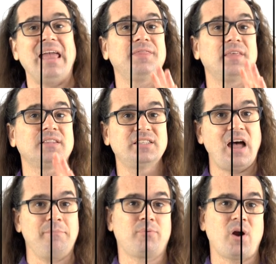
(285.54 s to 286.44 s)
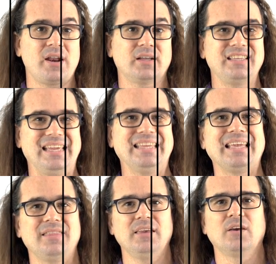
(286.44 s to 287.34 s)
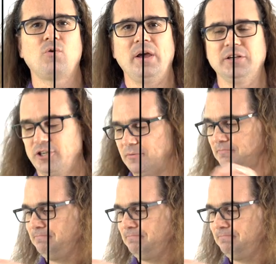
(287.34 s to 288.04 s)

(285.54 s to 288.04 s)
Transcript: and the dot product in the equation.